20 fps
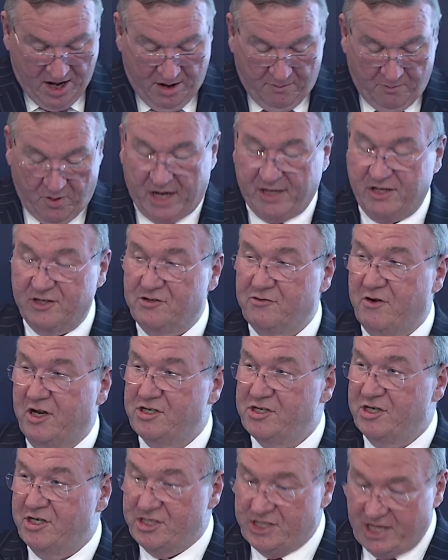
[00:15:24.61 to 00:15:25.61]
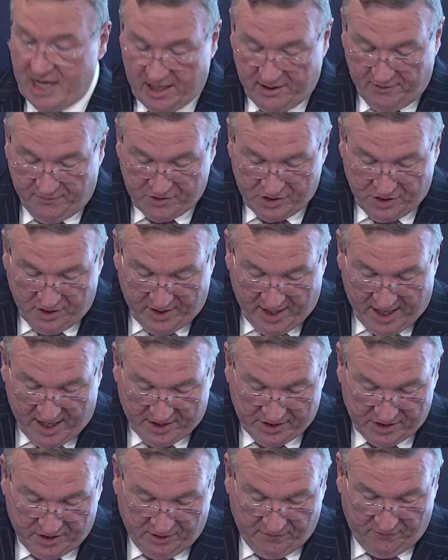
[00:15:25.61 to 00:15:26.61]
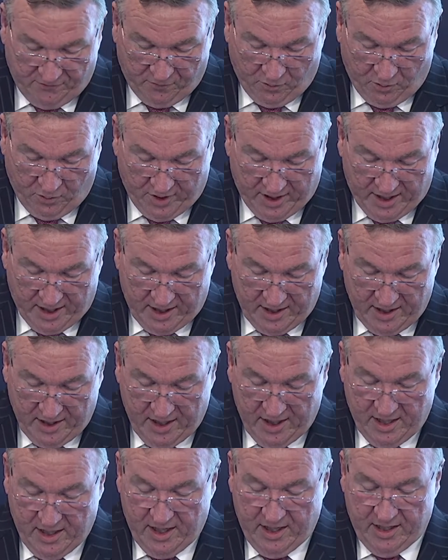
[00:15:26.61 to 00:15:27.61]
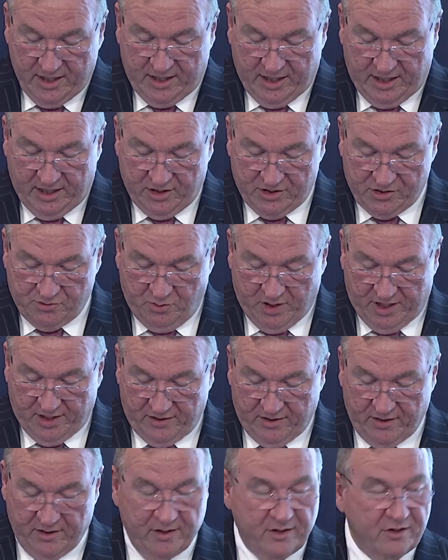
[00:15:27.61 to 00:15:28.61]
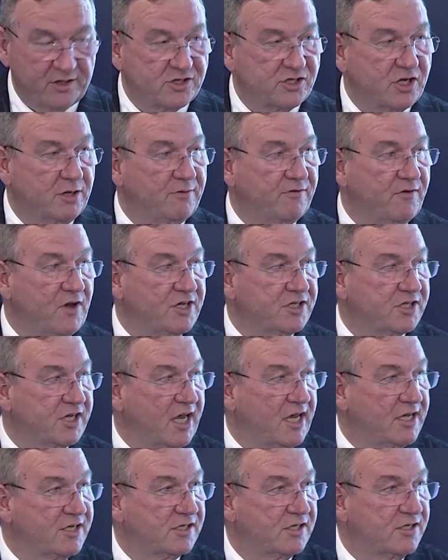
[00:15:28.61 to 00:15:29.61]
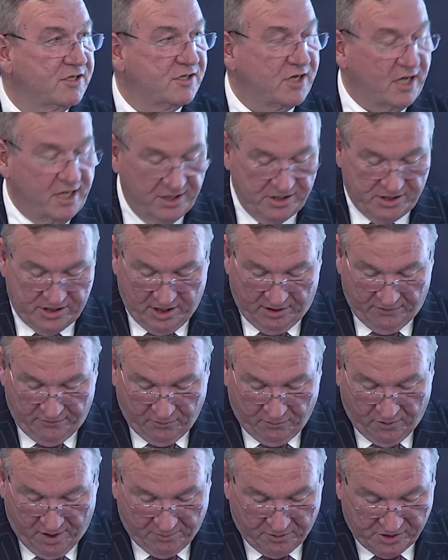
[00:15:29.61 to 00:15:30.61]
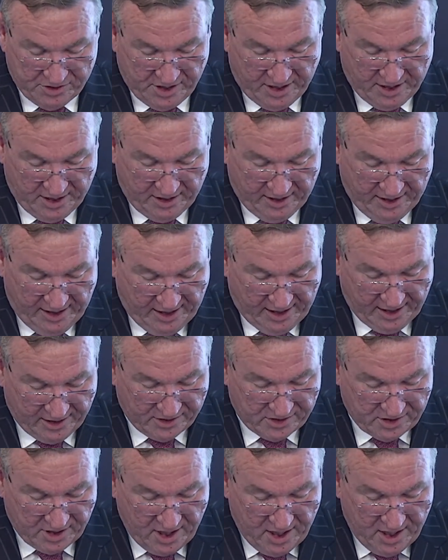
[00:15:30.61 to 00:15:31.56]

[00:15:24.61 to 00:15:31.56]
Practice Direction 10 of 2014 deals with the supervised case list and self-represented litigants.